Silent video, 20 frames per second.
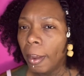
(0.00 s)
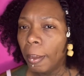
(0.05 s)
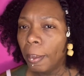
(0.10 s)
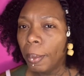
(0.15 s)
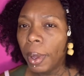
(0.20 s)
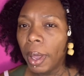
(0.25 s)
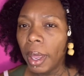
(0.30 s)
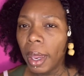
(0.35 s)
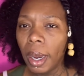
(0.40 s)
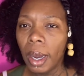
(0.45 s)

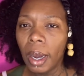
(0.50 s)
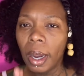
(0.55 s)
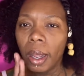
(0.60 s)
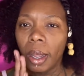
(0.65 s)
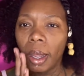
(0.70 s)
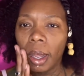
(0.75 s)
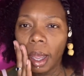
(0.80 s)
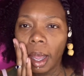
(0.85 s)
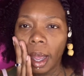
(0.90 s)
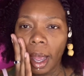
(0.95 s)
but
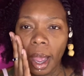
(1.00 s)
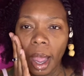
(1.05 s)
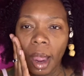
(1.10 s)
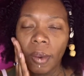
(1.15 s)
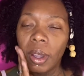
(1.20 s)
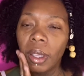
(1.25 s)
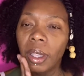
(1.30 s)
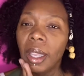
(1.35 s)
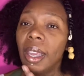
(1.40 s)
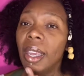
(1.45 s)

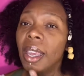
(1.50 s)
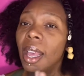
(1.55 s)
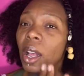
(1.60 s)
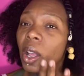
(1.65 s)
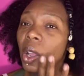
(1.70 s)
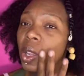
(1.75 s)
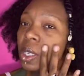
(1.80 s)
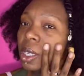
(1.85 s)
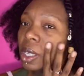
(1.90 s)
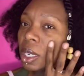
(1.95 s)
everything
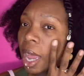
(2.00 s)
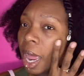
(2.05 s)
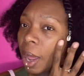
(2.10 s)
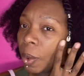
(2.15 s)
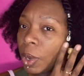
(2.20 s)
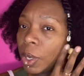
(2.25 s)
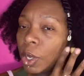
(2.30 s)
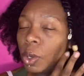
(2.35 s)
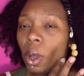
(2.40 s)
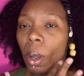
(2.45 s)
else, like
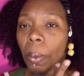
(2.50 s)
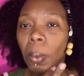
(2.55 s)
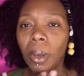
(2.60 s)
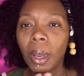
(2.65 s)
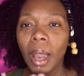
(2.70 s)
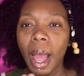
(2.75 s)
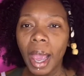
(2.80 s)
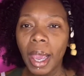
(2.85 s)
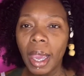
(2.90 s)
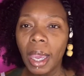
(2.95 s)
when you
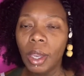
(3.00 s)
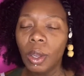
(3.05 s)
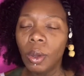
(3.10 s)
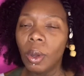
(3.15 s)
apply it,